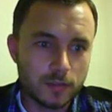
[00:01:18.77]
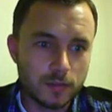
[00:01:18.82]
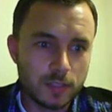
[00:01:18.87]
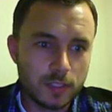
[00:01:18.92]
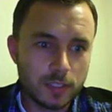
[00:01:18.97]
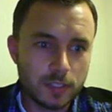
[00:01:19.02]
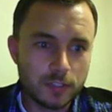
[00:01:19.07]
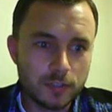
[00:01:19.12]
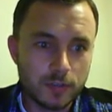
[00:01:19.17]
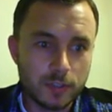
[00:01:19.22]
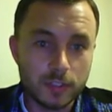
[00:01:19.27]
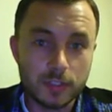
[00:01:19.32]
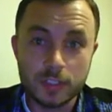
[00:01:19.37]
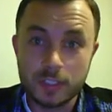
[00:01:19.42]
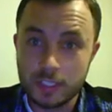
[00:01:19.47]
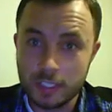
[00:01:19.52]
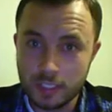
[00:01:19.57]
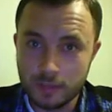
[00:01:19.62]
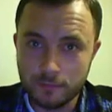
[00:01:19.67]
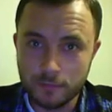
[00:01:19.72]
So the
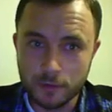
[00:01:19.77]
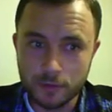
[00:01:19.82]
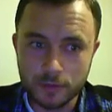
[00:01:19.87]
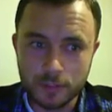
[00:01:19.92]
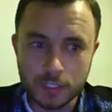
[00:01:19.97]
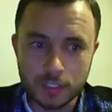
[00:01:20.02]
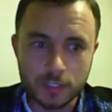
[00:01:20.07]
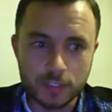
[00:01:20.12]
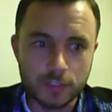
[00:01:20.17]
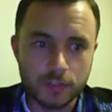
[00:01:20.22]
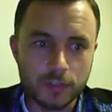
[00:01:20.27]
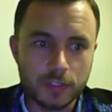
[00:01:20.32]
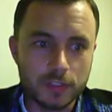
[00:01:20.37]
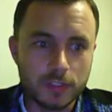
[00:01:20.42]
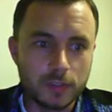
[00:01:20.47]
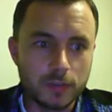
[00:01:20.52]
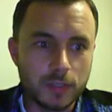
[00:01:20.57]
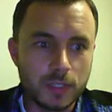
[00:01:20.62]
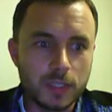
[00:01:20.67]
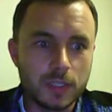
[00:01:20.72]
dictionary, the default
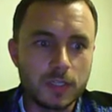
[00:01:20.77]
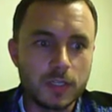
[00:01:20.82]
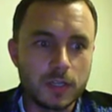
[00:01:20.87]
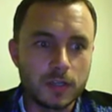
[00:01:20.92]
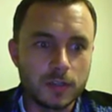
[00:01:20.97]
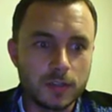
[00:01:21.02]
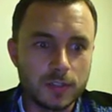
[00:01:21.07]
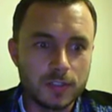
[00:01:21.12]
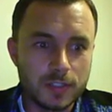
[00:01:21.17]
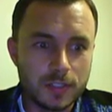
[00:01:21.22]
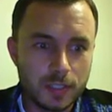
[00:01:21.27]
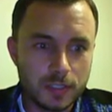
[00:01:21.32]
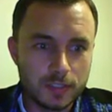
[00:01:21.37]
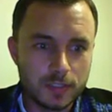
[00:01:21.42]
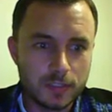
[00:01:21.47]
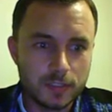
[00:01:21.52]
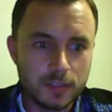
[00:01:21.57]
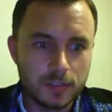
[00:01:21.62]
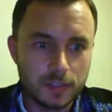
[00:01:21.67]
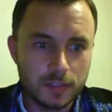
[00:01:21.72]
dictionary, is located under
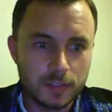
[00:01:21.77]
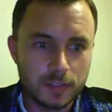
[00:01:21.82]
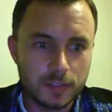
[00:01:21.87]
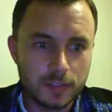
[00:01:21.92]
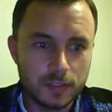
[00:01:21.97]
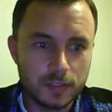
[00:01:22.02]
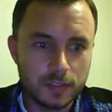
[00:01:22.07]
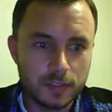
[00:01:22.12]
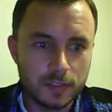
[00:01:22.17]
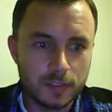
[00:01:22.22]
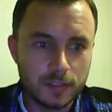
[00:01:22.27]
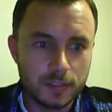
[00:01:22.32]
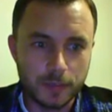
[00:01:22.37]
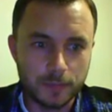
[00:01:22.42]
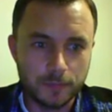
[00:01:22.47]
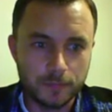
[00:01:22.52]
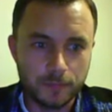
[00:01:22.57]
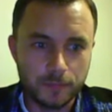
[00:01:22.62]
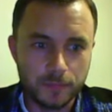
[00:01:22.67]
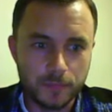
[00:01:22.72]
six system
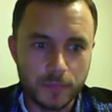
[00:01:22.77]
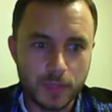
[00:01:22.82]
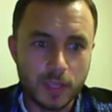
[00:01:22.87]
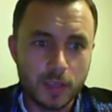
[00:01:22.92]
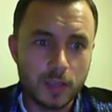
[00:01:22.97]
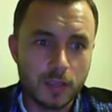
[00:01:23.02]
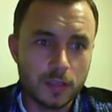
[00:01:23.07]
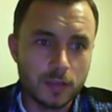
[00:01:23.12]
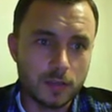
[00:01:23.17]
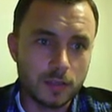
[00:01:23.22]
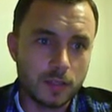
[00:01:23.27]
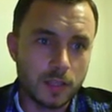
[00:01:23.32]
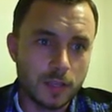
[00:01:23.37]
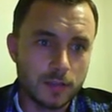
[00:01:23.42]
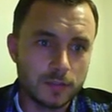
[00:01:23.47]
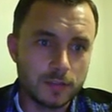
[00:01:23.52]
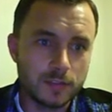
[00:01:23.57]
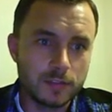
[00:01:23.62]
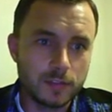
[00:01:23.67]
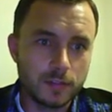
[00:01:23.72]
dictionary. It
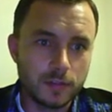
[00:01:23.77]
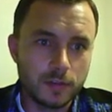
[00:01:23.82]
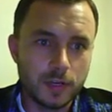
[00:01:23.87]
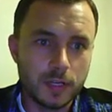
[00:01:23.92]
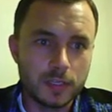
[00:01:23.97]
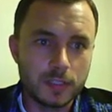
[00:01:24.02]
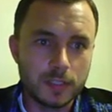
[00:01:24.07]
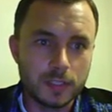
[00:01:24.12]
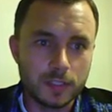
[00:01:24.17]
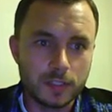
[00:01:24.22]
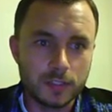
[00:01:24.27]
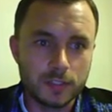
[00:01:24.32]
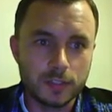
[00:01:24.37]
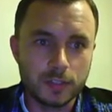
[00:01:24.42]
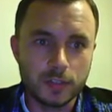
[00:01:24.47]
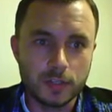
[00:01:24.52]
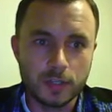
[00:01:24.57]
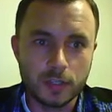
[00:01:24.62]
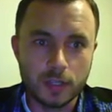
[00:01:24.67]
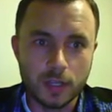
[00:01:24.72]
allows us to create
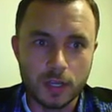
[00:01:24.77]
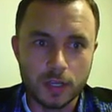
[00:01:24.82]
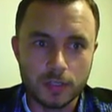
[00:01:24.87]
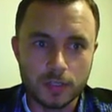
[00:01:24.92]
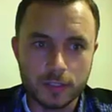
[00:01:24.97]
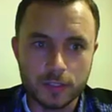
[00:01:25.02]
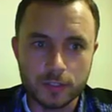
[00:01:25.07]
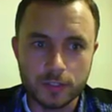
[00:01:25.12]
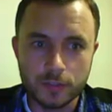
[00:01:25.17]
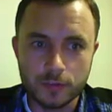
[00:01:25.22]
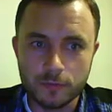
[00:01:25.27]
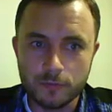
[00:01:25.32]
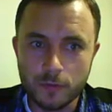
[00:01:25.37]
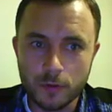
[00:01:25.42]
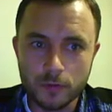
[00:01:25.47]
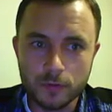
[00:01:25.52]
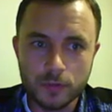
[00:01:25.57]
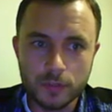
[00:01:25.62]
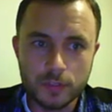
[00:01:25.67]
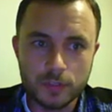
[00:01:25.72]
dictionary, uh, dictionary
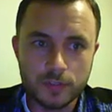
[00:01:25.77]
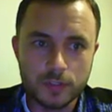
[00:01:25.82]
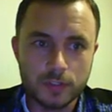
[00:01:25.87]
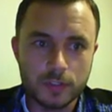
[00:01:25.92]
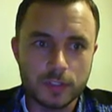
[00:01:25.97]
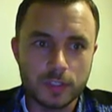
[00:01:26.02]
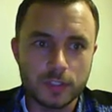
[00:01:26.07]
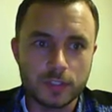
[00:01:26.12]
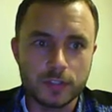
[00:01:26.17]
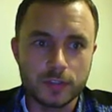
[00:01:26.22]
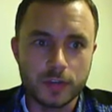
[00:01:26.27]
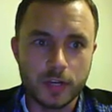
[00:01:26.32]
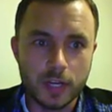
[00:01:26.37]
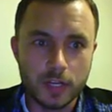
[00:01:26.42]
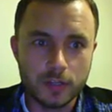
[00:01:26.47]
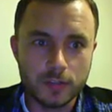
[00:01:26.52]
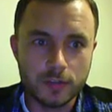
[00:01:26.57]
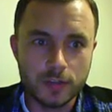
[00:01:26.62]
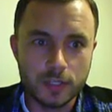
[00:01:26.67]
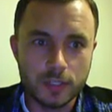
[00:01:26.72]
folders,
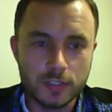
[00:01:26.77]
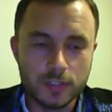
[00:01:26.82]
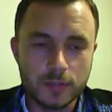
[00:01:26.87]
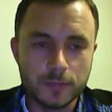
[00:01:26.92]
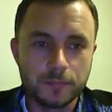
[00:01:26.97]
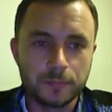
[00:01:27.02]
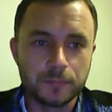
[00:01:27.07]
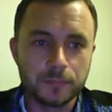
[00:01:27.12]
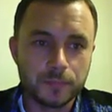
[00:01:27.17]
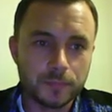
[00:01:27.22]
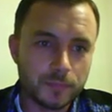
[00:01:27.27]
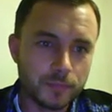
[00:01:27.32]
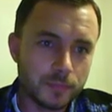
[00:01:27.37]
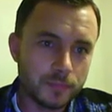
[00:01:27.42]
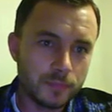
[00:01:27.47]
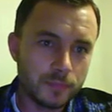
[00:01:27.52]
dictionary entries.